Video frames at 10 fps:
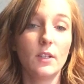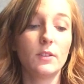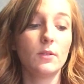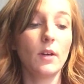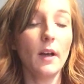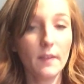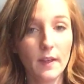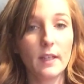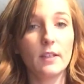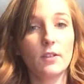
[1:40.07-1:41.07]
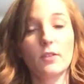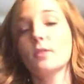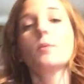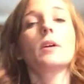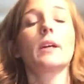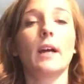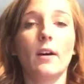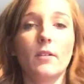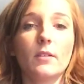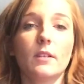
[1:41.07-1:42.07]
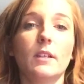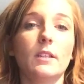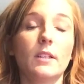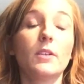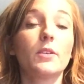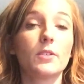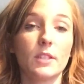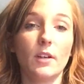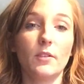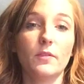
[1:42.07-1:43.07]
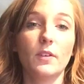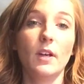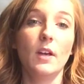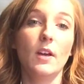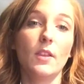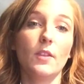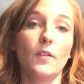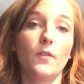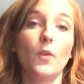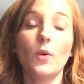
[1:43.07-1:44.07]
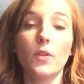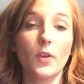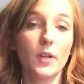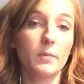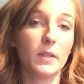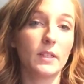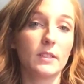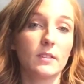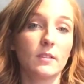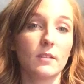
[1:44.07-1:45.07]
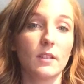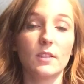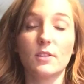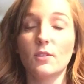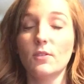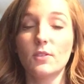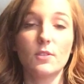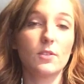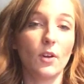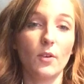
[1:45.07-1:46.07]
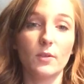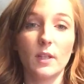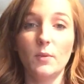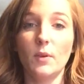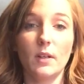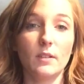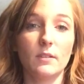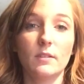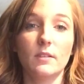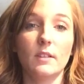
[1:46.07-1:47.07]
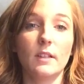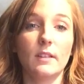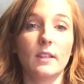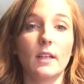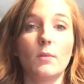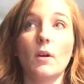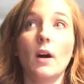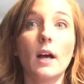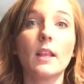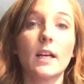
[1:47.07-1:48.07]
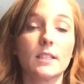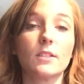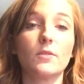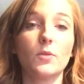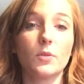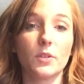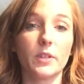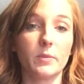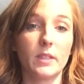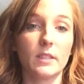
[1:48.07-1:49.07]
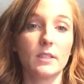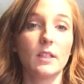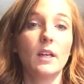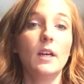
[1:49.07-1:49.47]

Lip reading: Do not think you're going to work out and kill yourself the full 30 minutes as soon as you start on day 1 and think, well, I lasted the full 30 minutes.